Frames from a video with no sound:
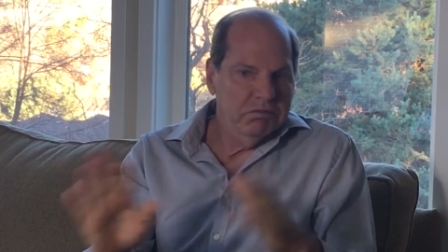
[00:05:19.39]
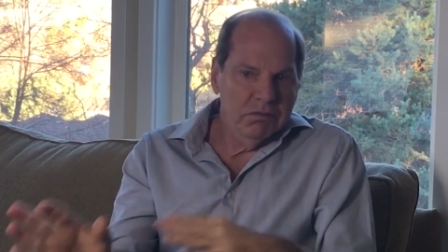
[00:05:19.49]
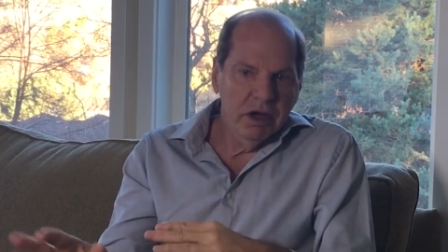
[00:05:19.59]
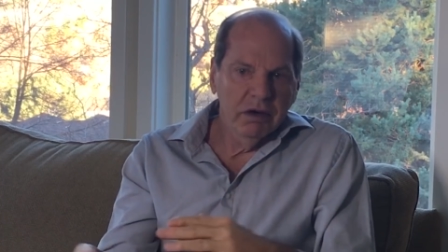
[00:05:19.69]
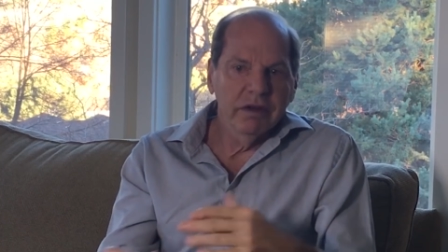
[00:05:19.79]

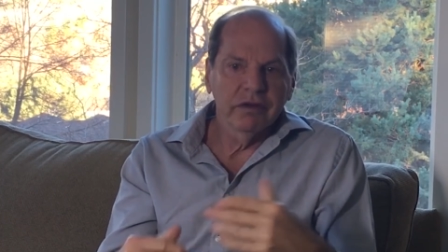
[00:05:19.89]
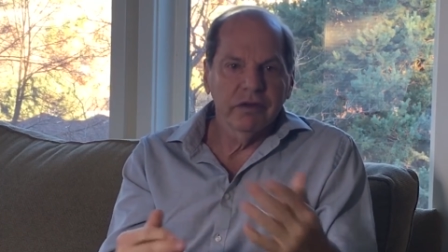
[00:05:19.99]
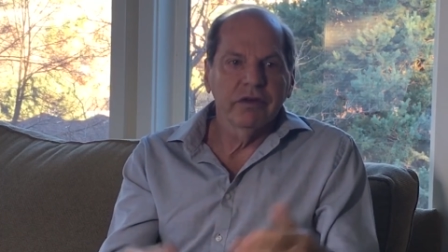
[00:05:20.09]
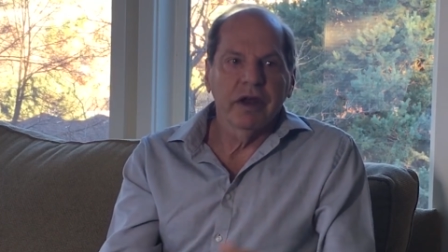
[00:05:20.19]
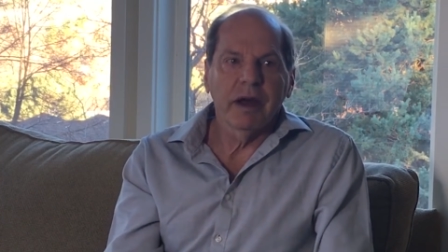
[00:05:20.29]
No, this
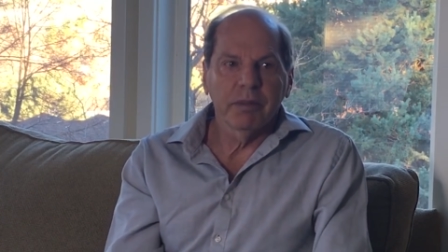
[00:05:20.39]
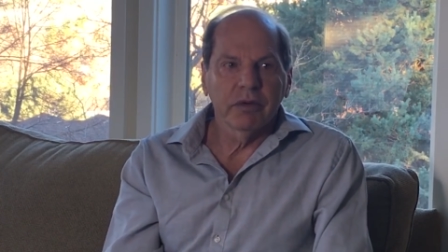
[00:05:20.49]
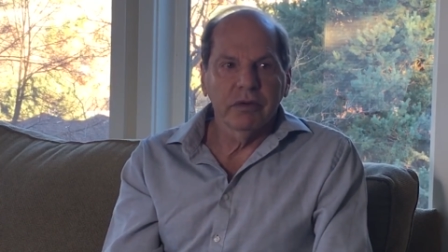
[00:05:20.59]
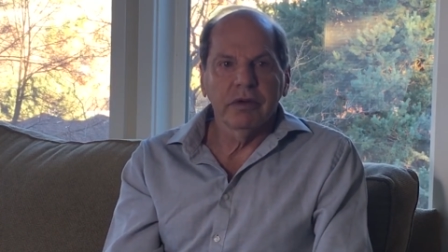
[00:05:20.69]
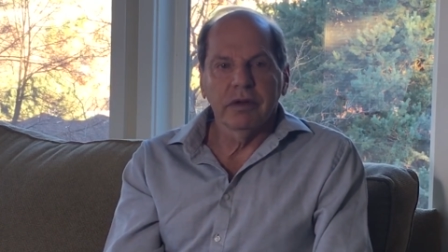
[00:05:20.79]
is an
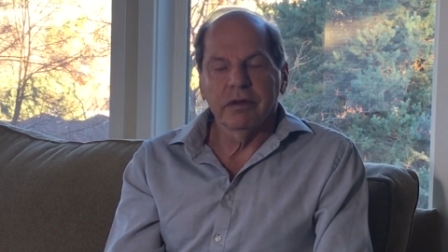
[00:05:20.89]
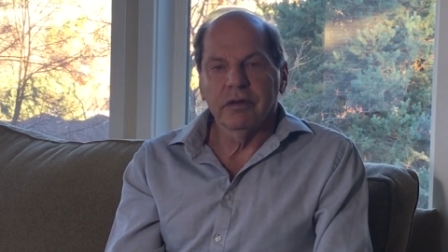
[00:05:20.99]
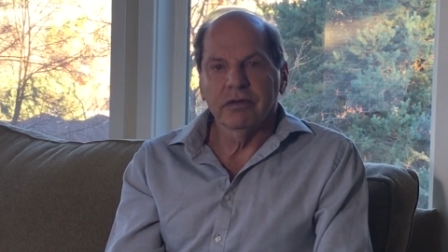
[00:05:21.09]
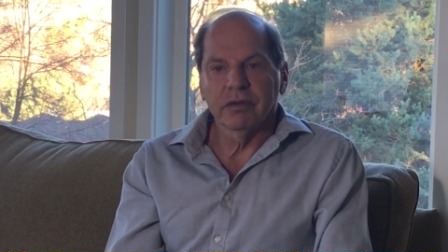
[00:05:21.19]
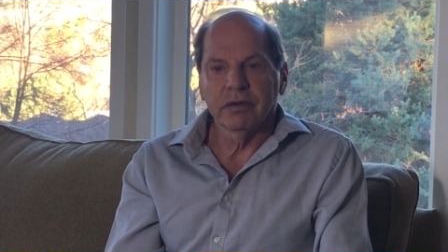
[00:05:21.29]
opportunity.
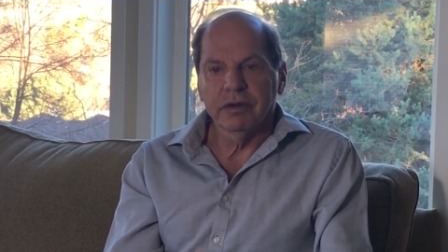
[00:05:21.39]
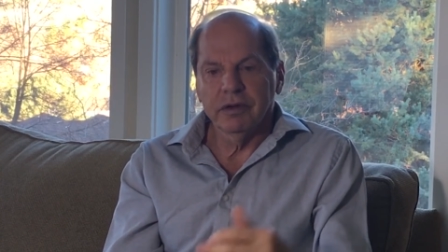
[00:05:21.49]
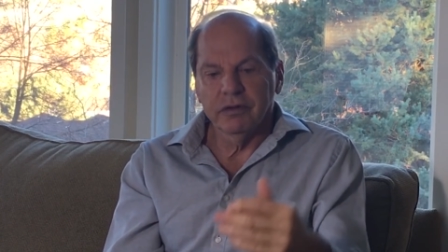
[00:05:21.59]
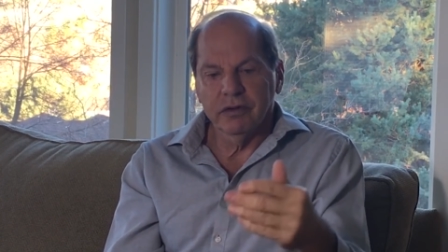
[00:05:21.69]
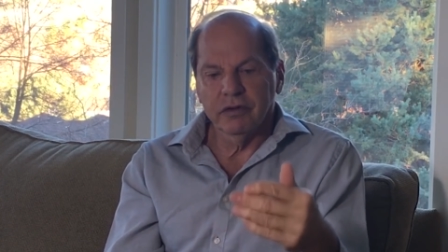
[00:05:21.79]
This really
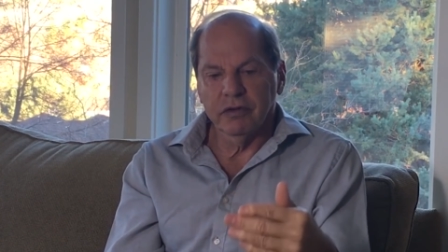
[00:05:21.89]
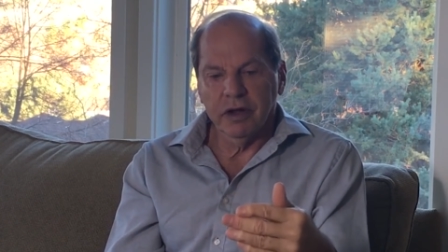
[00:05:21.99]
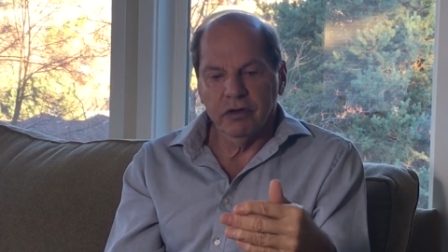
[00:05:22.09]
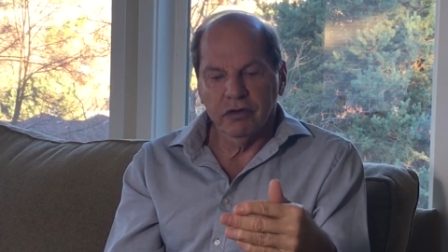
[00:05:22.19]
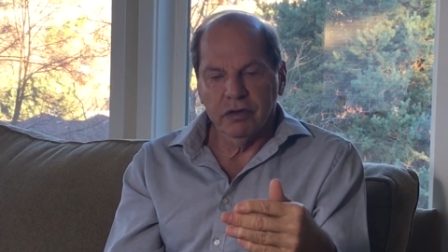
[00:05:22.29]
is a
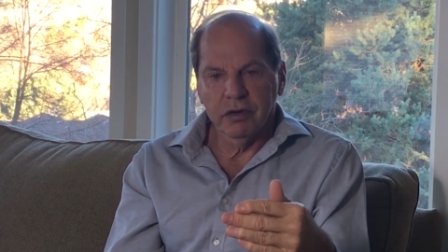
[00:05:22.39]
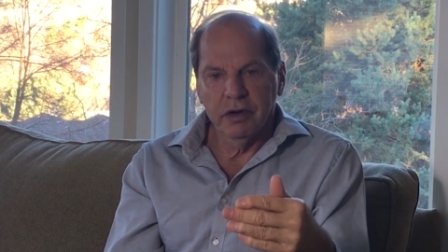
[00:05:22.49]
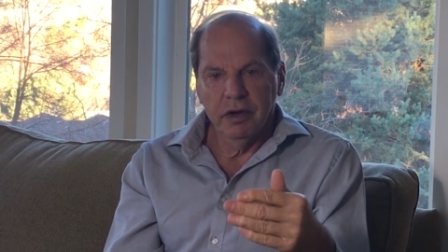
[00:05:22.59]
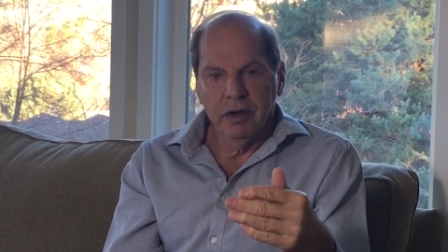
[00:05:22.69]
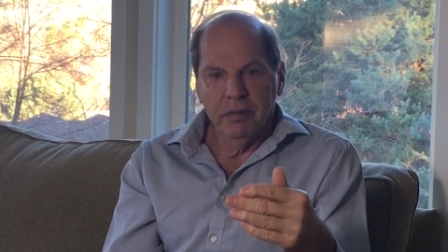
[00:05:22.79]
chance to
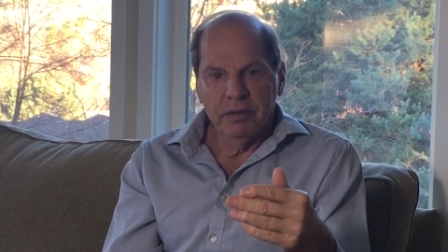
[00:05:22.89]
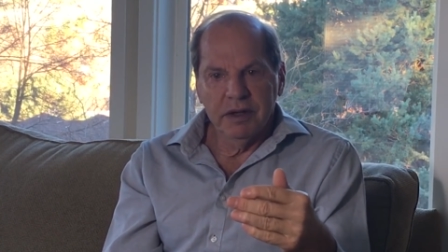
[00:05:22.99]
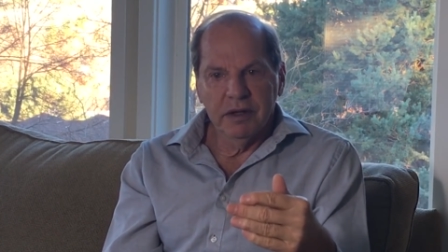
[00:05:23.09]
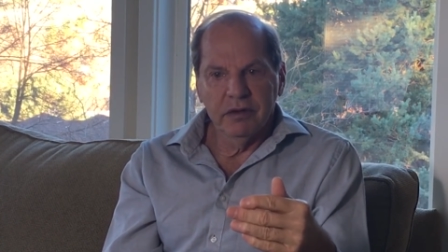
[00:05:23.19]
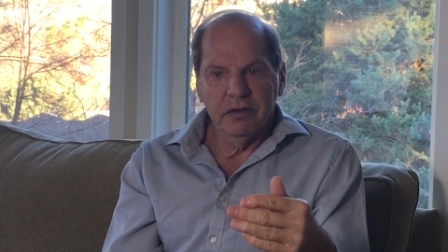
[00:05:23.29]

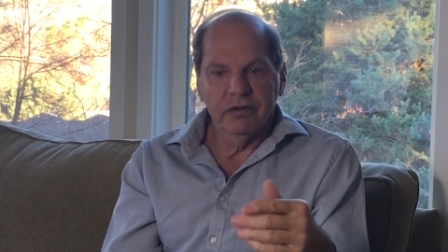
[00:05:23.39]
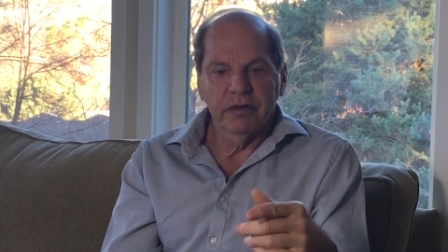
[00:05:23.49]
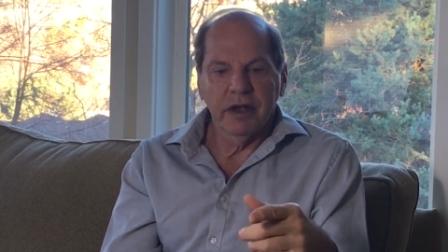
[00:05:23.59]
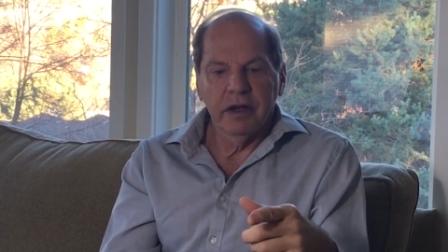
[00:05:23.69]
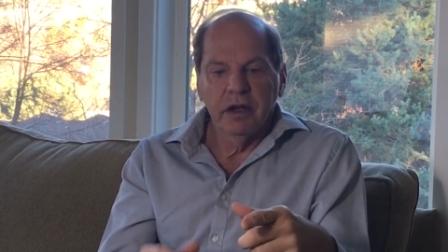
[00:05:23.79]
begin to
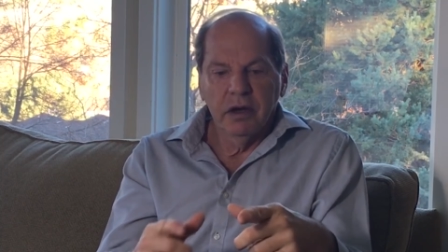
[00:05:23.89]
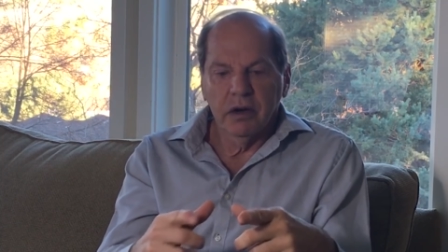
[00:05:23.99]
say,